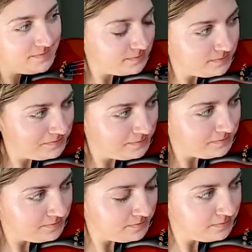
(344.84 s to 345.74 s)

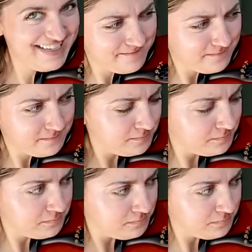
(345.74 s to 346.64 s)

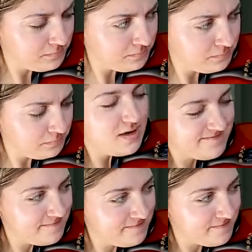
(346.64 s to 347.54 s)

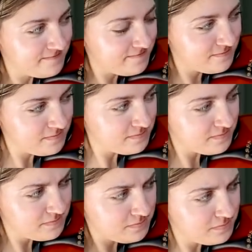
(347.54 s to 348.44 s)

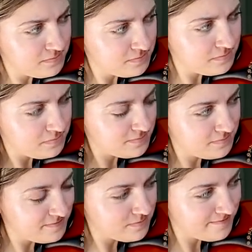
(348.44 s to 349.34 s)

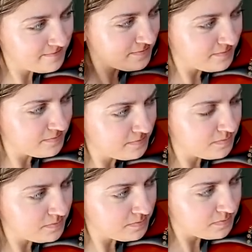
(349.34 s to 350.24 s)

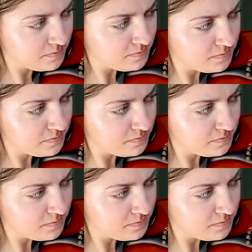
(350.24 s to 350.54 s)
(silence)